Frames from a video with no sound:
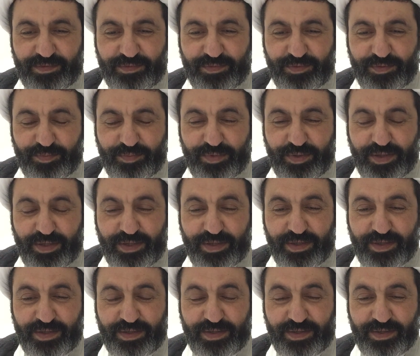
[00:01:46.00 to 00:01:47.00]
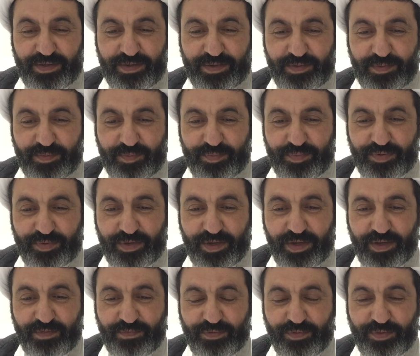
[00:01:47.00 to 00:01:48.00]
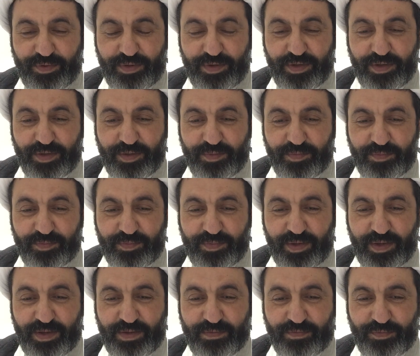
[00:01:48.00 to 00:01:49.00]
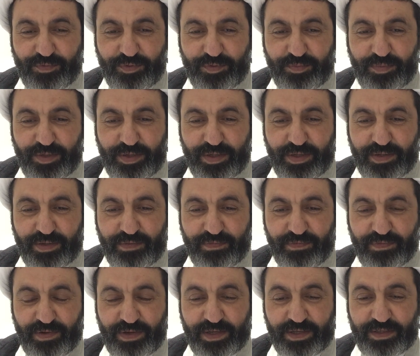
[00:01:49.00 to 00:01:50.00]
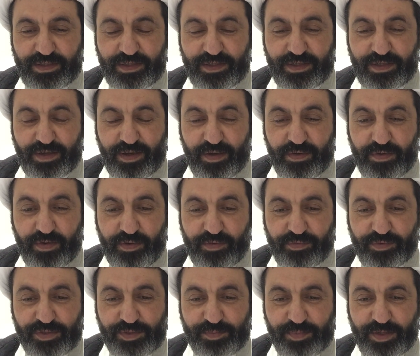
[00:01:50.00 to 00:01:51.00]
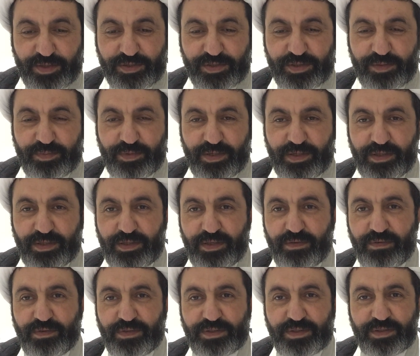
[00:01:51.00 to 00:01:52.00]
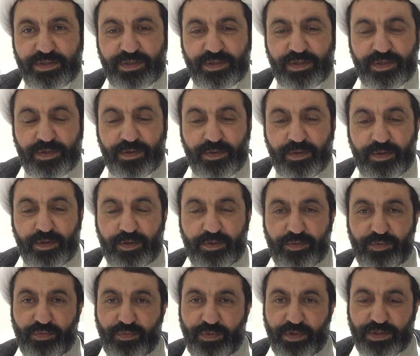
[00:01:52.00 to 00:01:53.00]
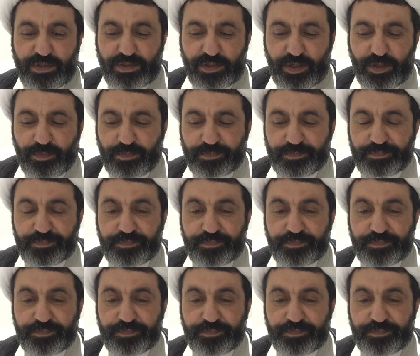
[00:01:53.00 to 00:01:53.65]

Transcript: would be praying for him and would be reflecting on our responsibilities towards him